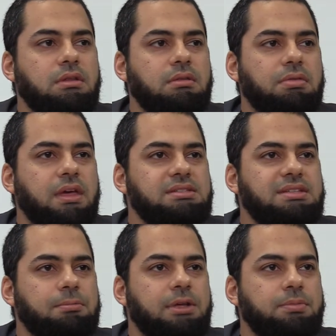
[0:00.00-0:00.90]
things
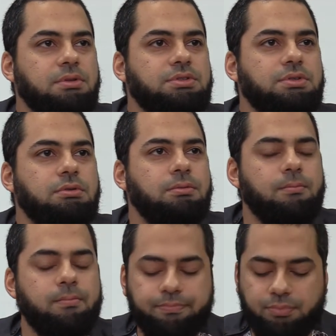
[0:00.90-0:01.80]
that people do
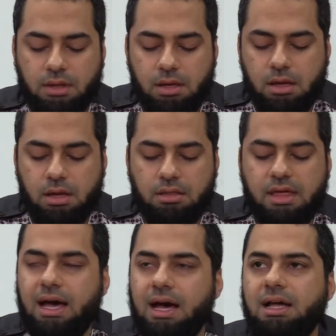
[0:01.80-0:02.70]

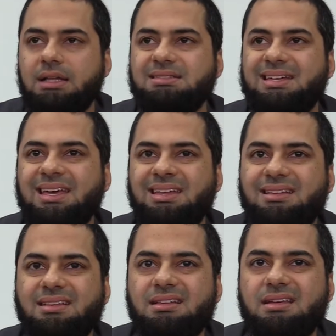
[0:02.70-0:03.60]
that taint
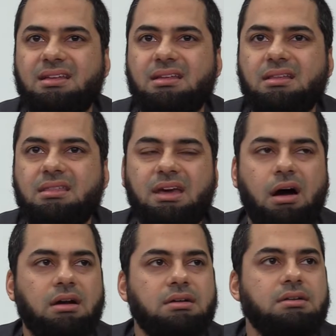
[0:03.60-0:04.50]
the
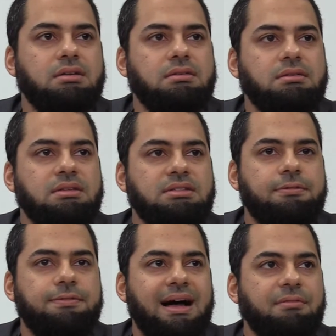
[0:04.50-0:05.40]
heart. These are
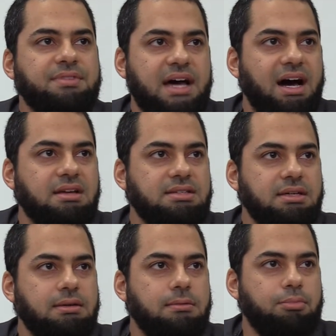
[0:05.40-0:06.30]
5
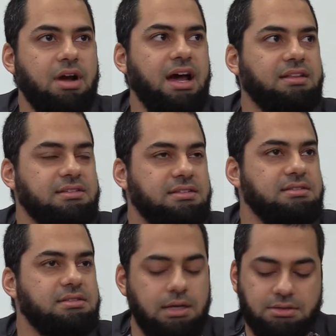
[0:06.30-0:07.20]
toxic
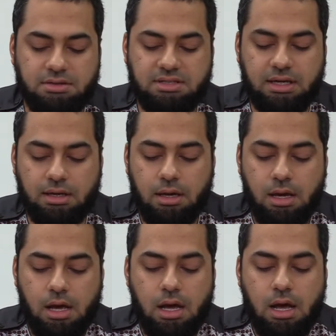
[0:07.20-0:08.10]
practices, I should say.
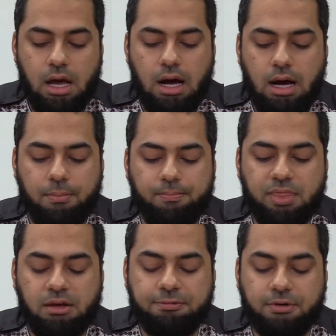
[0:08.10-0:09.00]

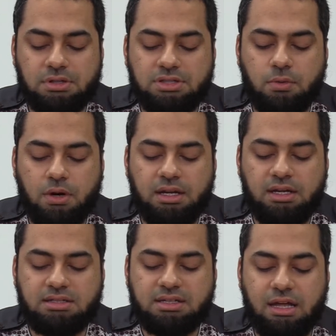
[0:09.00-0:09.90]
The first one
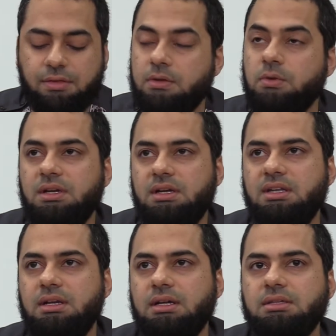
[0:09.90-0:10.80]
is kathratul
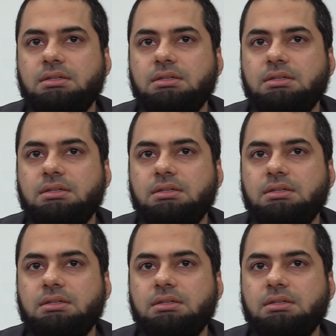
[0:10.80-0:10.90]
ikhtilat,